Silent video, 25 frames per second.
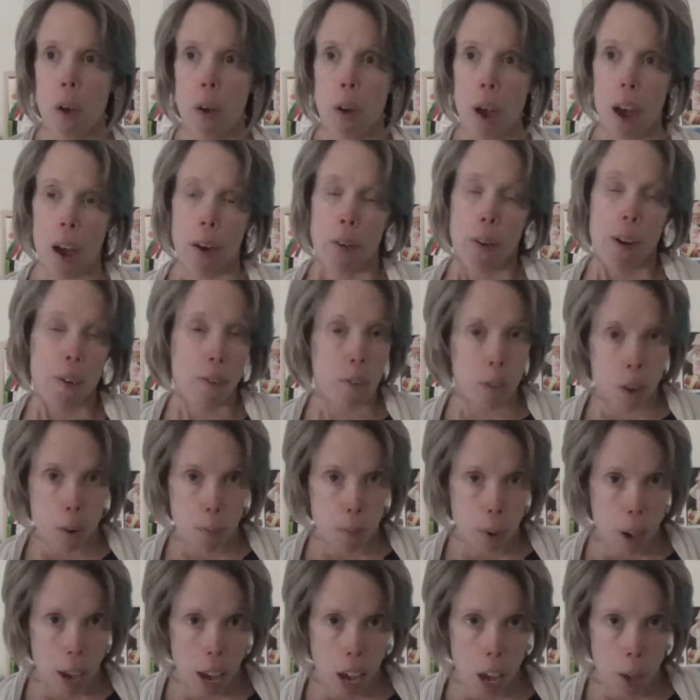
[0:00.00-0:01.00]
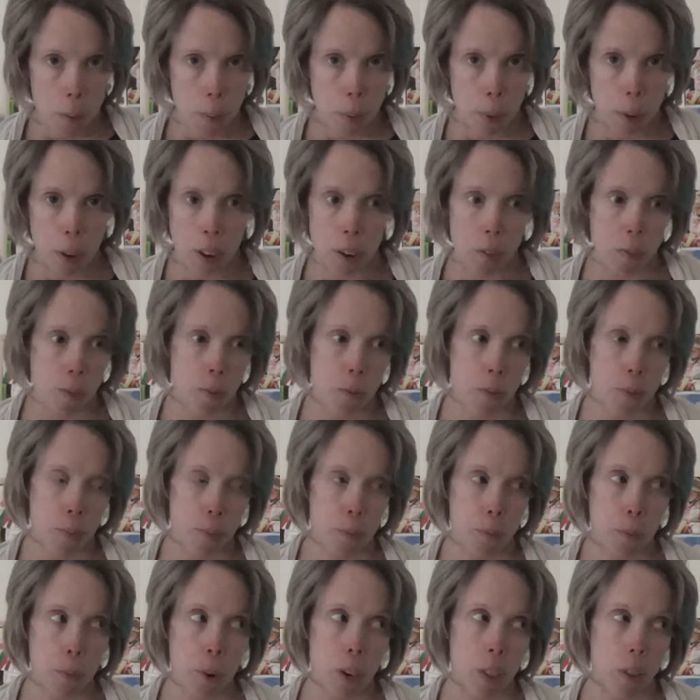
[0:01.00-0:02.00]
However it may happen,
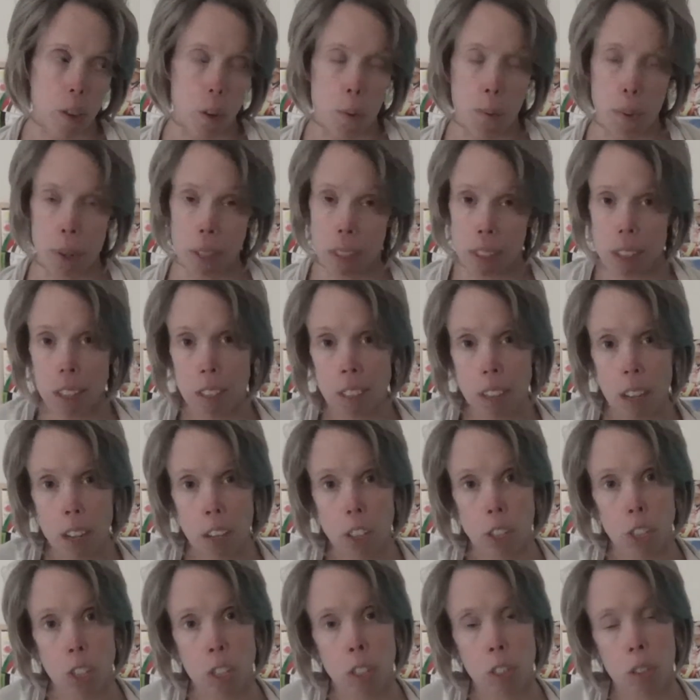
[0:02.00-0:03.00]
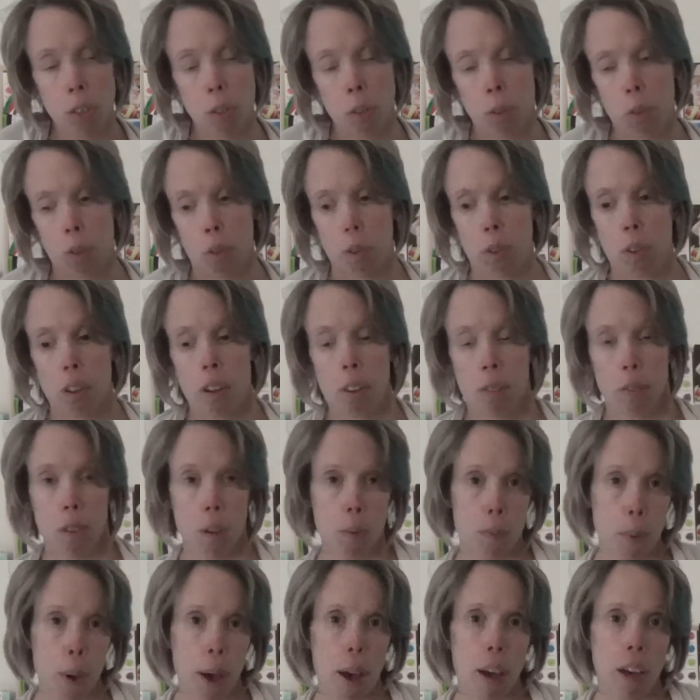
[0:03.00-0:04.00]
whether it be C-section or a
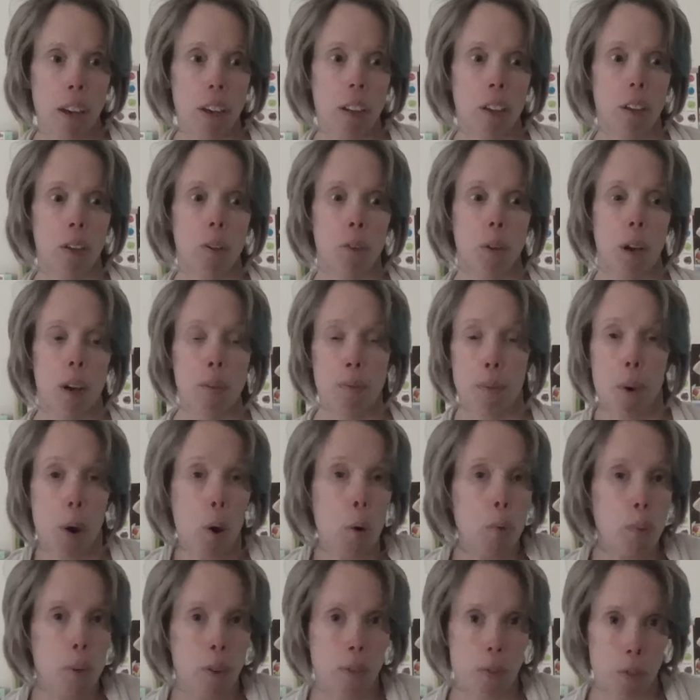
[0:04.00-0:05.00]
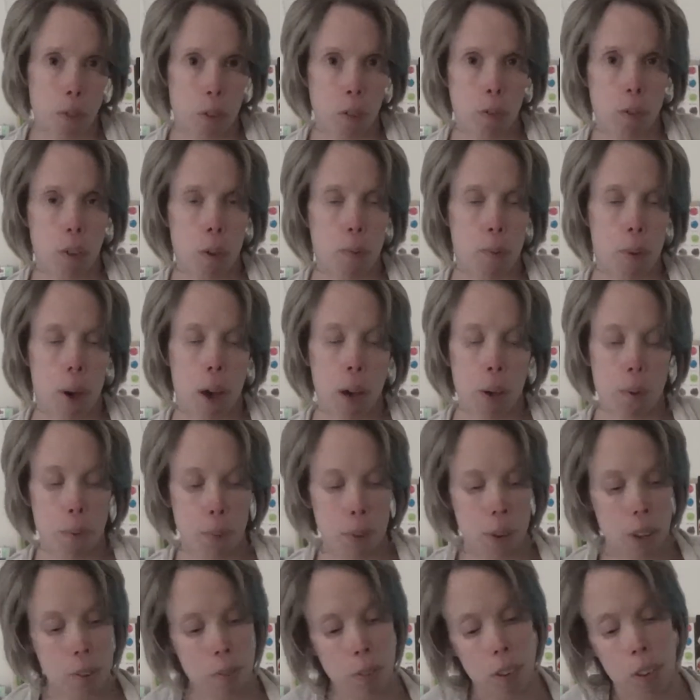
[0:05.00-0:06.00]
VBAC, I'm hoping for a VBAC,
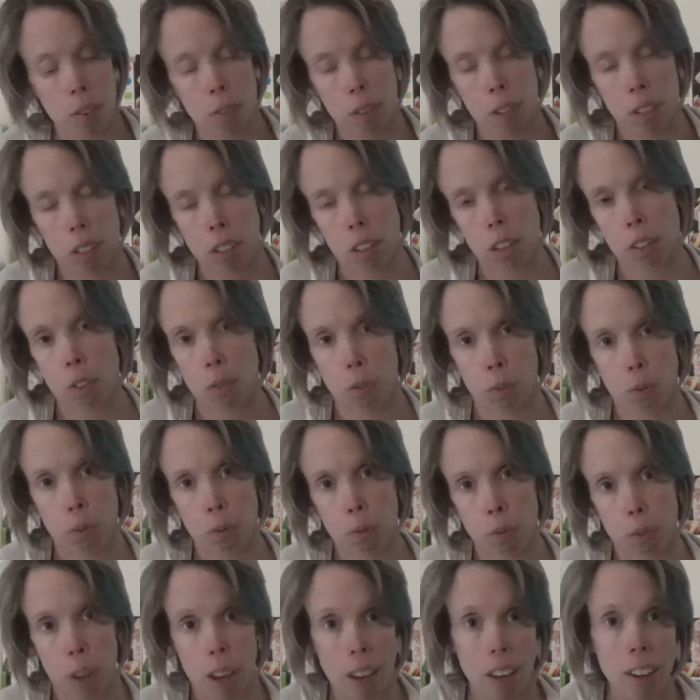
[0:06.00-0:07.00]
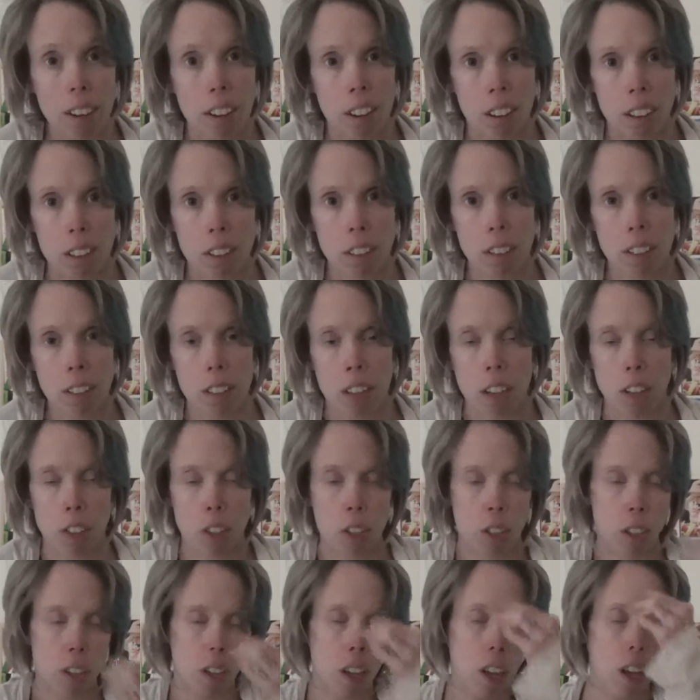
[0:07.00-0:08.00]
but even if it does end in a
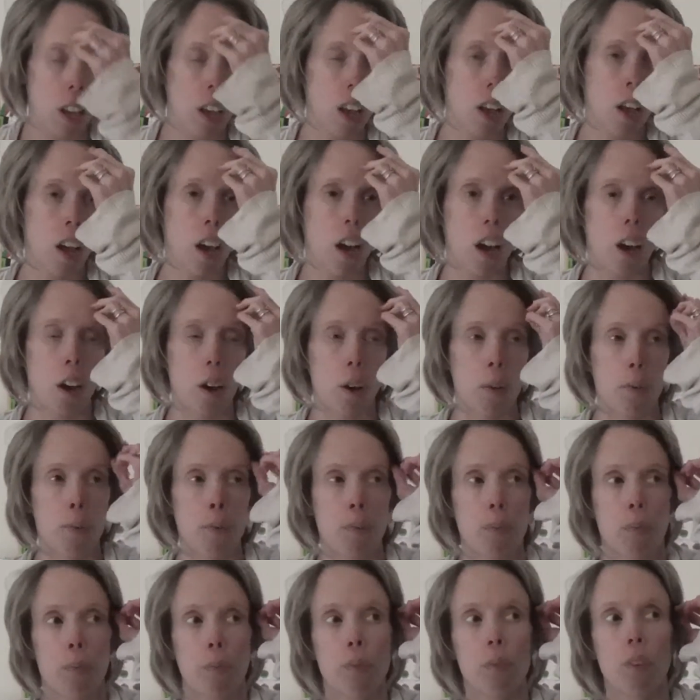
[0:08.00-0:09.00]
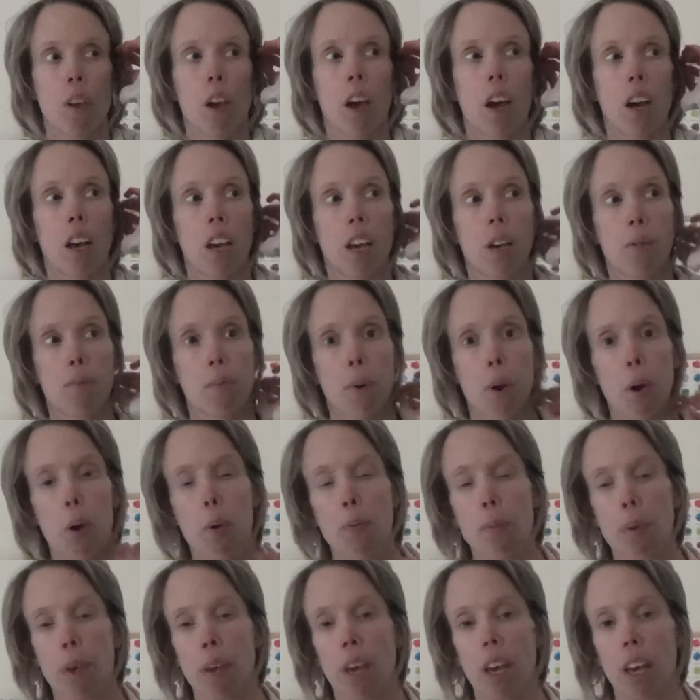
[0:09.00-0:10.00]
C-section, I am
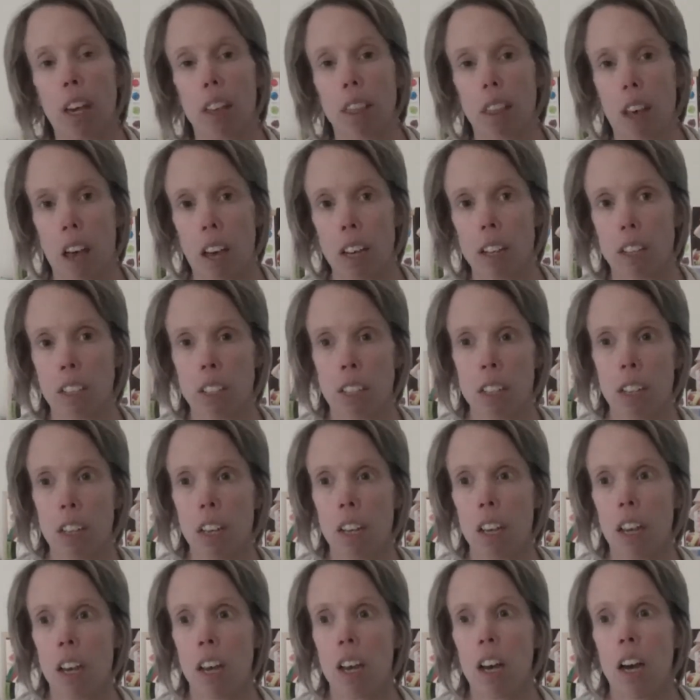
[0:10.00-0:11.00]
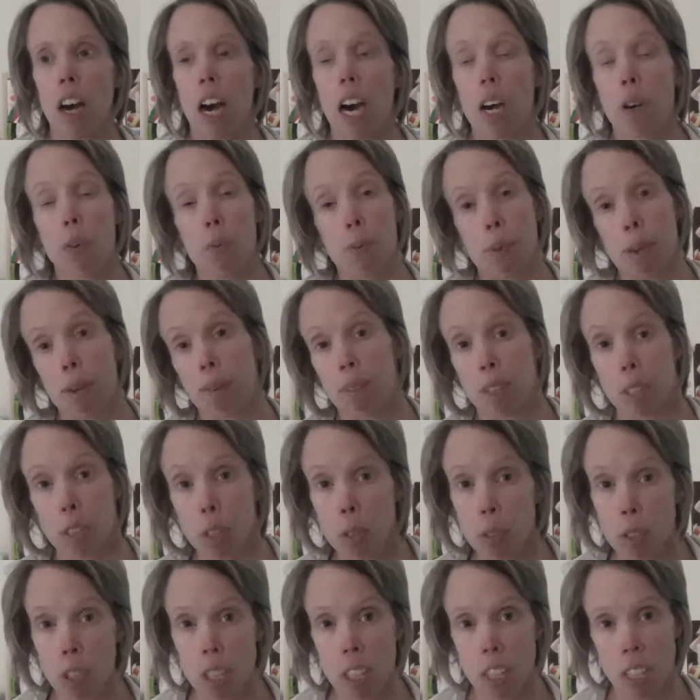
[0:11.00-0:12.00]
hoping that I will be able to
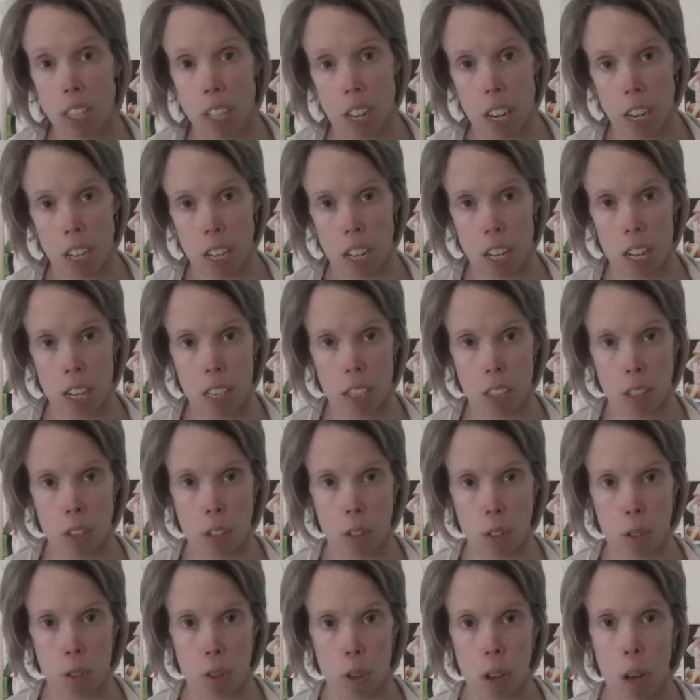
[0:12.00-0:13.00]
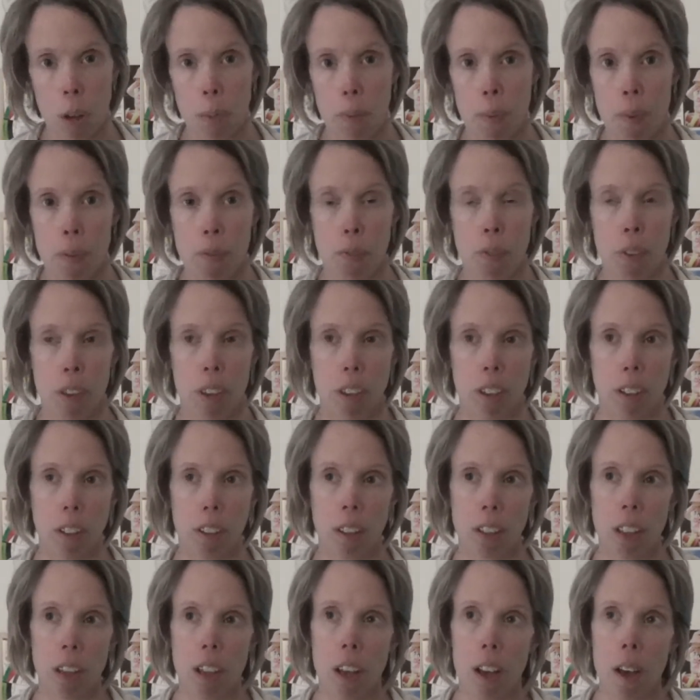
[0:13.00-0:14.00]
use these techniques to help me
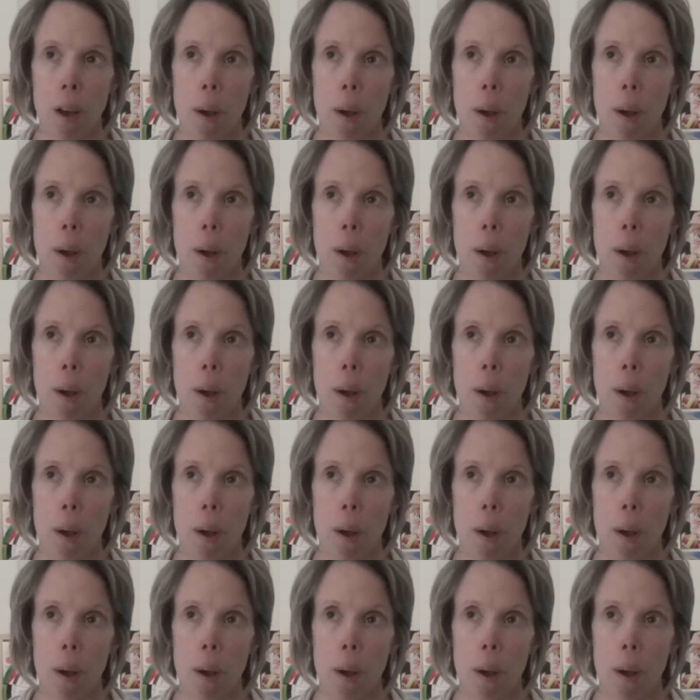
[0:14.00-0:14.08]
feel